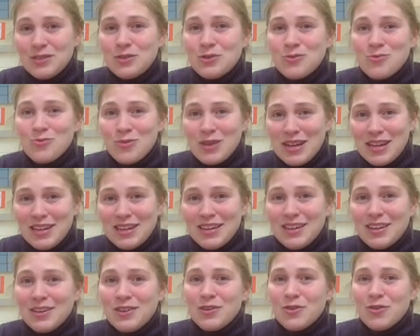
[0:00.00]
to
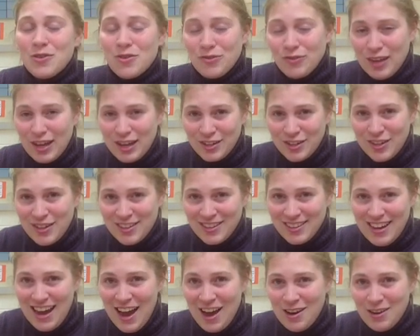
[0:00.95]
read your reflections
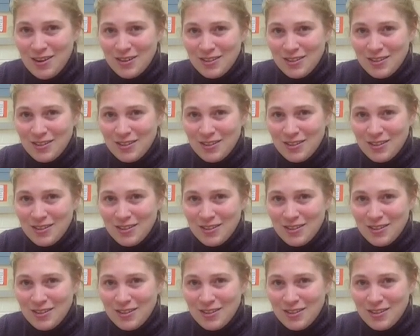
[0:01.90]
now.